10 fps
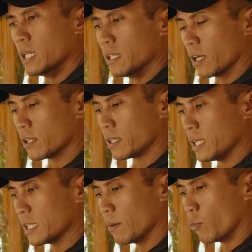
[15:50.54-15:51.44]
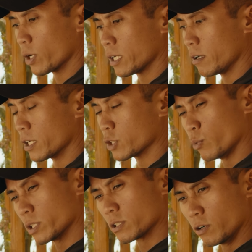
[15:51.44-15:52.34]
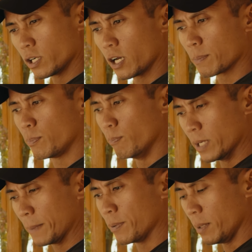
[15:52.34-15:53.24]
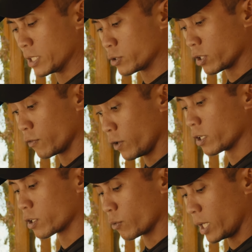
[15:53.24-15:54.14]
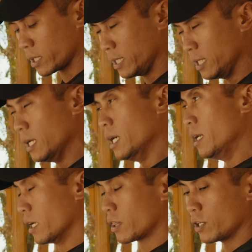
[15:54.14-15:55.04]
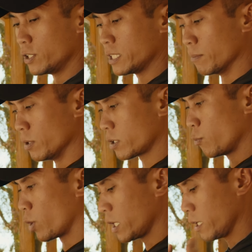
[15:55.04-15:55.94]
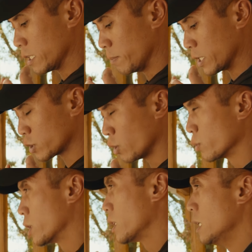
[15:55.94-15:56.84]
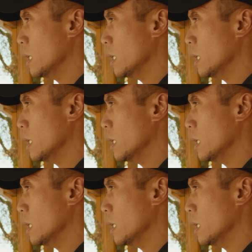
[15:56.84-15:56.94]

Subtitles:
The other thing that I'm working on as well is learning how to manipulate my trigger finger correctly. And the third thing I'm working is my shoulder.